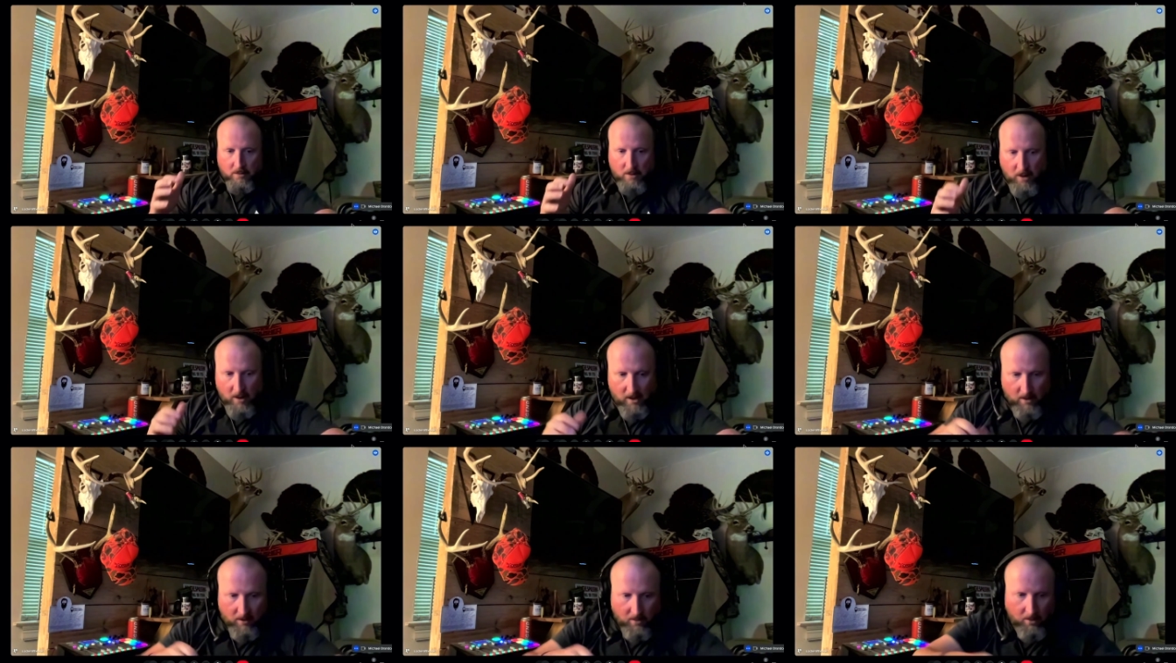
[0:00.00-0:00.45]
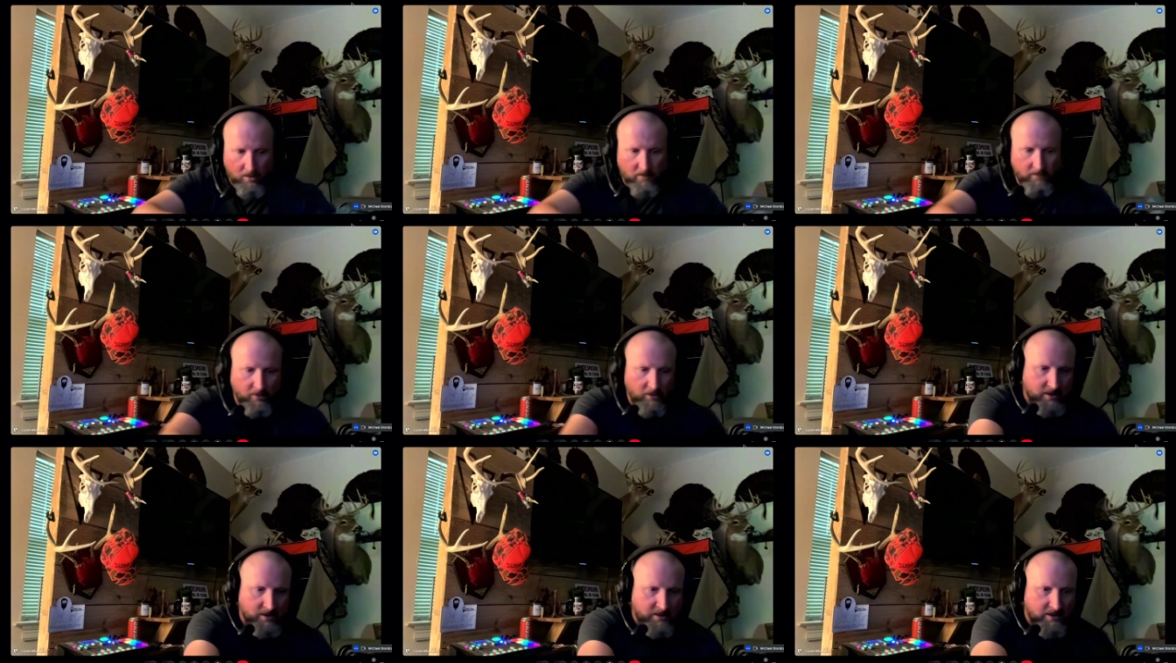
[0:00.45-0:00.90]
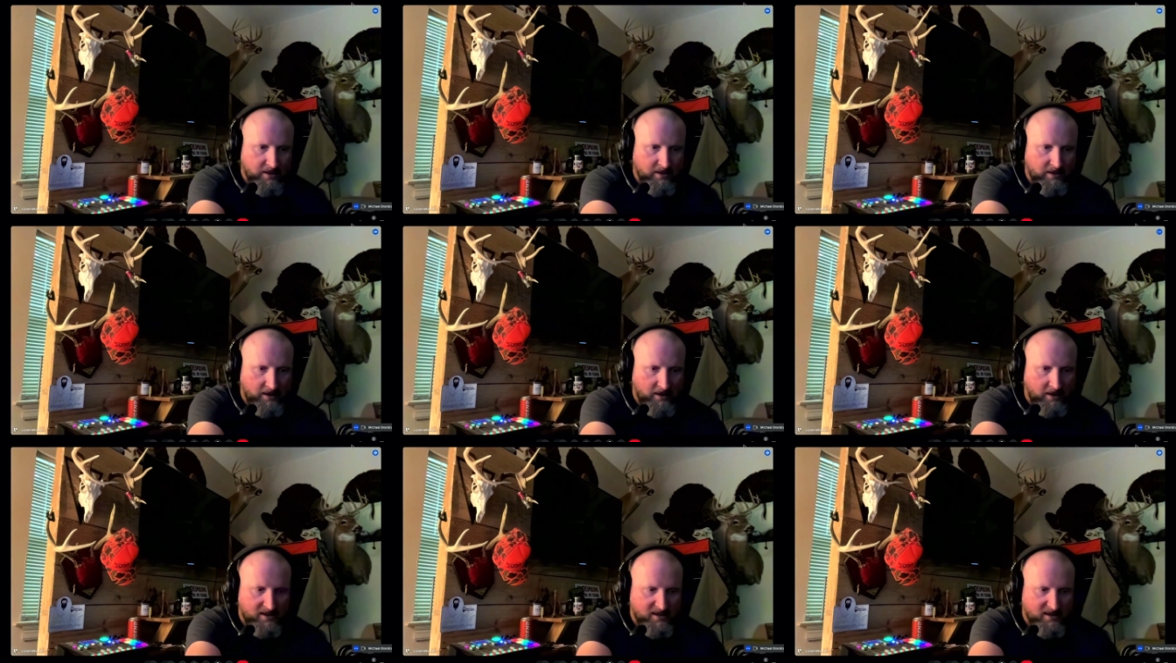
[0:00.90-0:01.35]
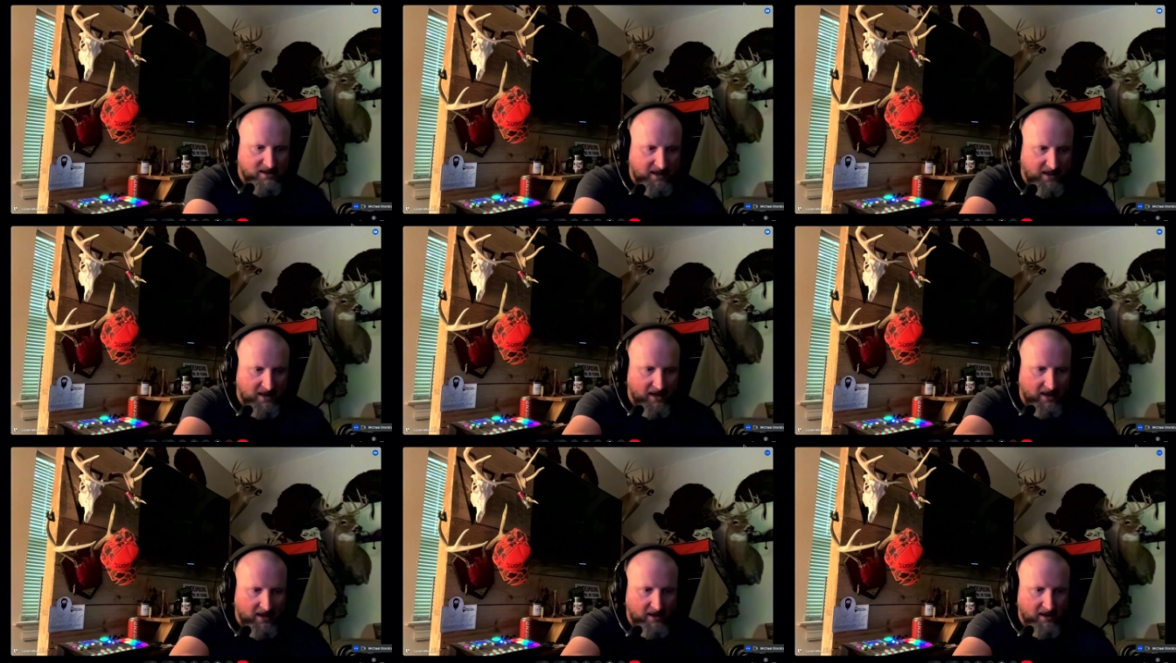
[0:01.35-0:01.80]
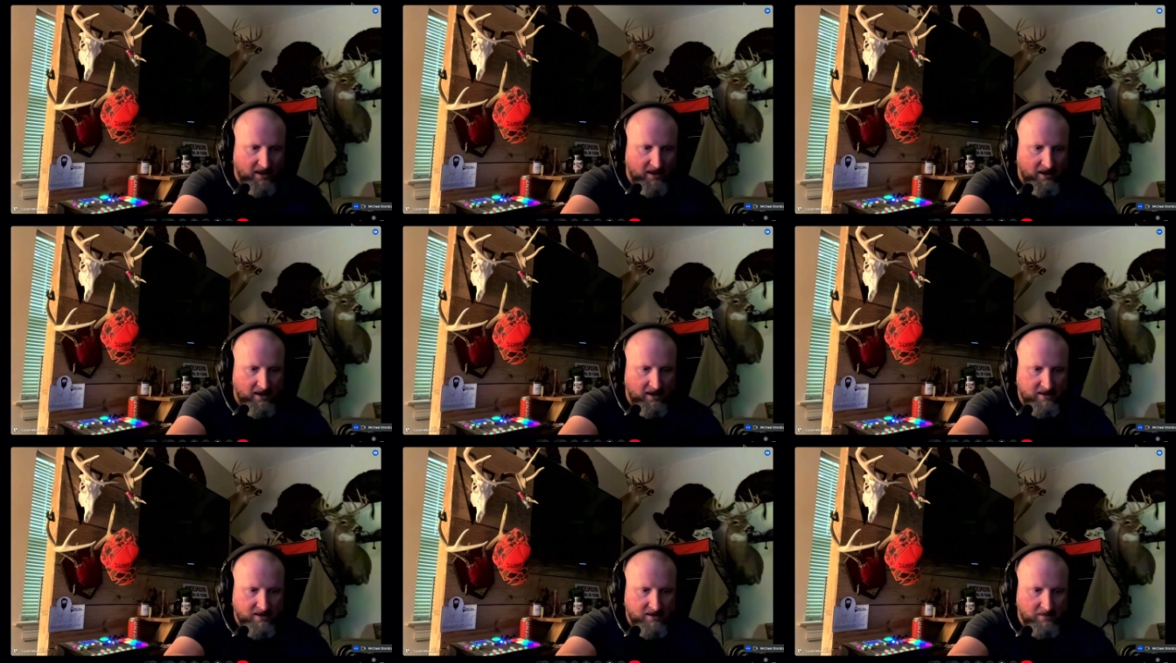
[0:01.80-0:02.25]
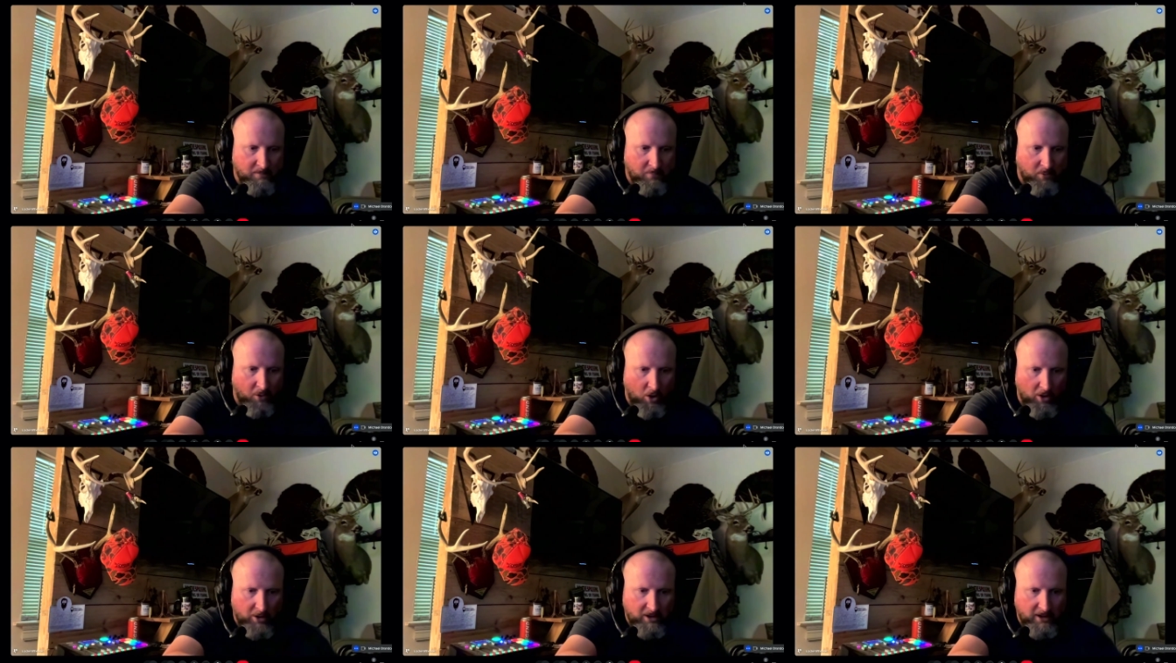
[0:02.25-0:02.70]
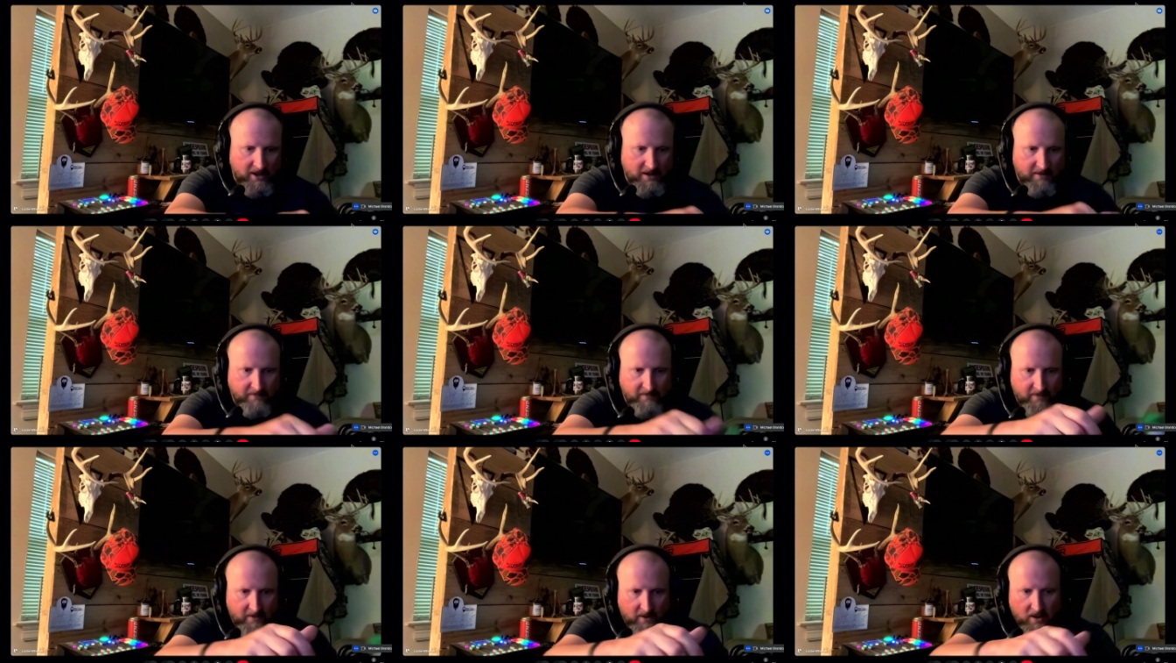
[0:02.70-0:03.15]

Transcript: how clover is, it's thick and it's a broadleaf.